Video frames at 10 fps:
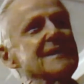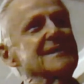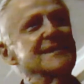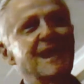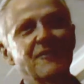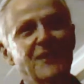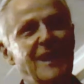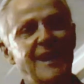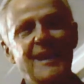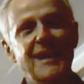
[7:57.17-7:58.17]
never
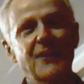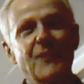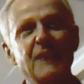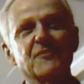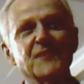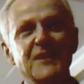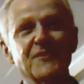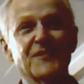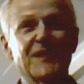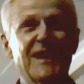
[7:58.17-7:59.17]
had any great feel
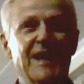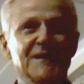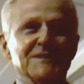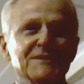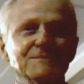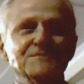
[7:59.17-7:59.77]
for the kids.